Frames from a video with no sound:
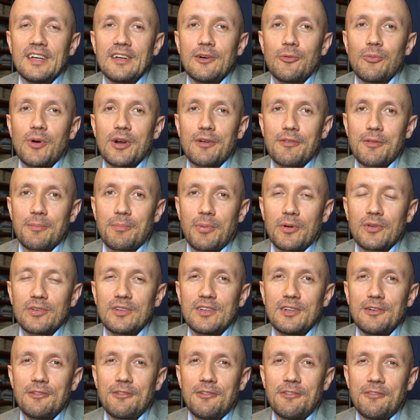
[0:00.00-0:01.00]

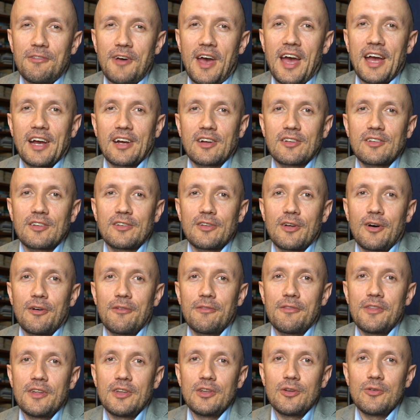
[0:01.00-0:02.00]
effects
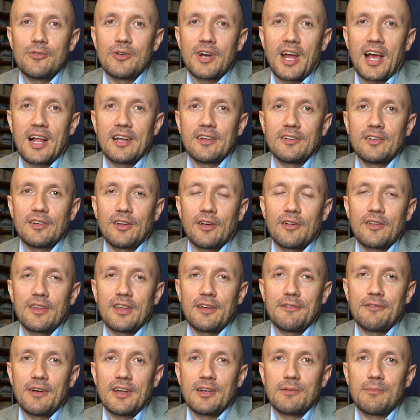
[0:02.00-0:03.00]
of the new reality on
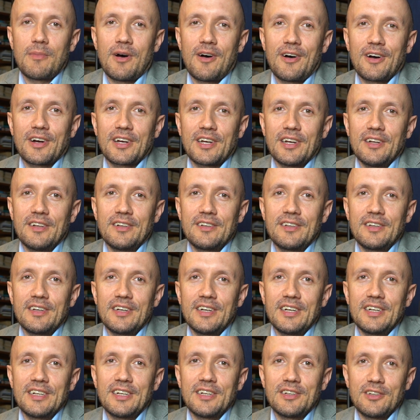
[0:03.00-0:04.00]
the event market,
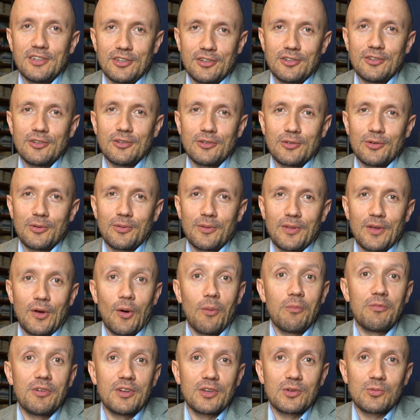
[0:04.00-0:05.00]
in addition to the
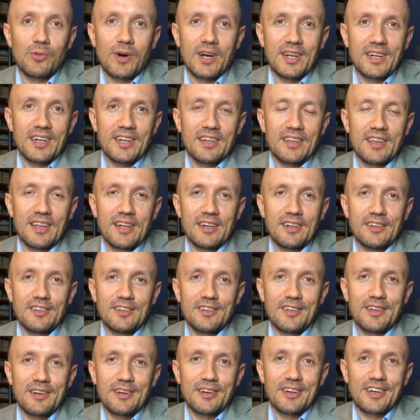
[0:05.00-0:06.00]
obvious one, and that
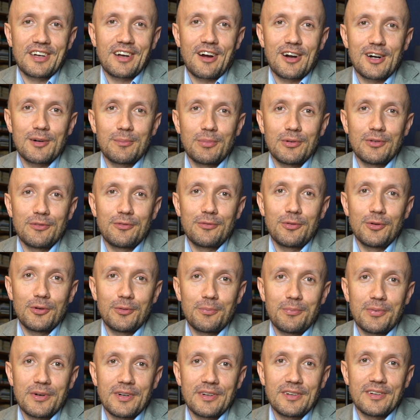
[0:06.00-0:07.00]
is the carbon
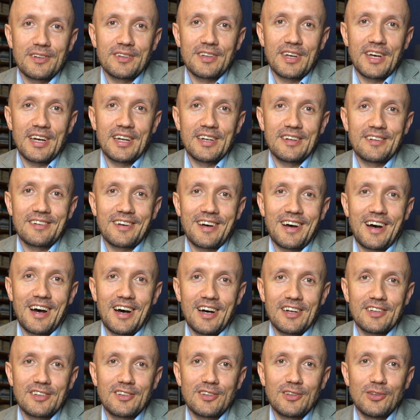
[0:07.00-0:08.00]
footprint and
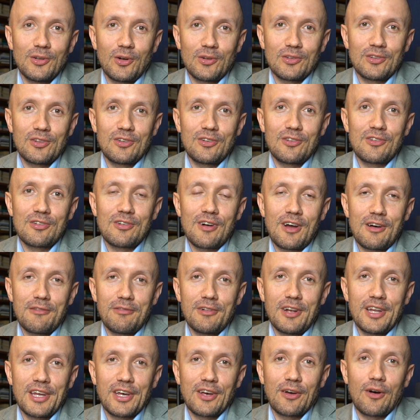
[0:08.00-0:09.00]
us not
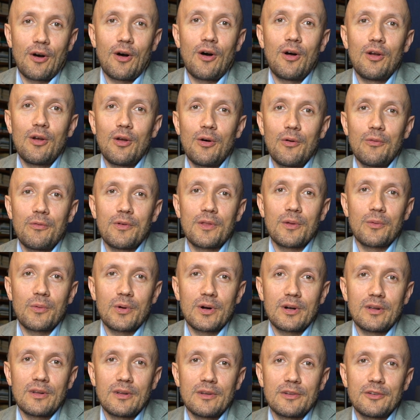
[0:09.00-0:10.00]
traveling all over the
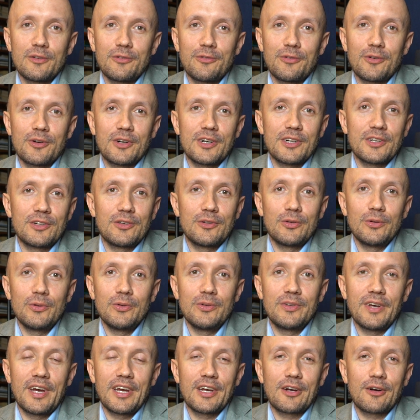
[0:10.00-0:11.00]
world for a
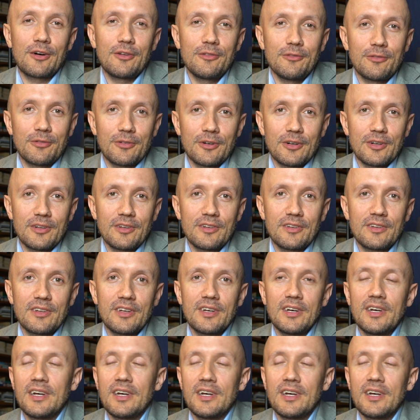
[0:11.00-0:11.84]
2-day conference,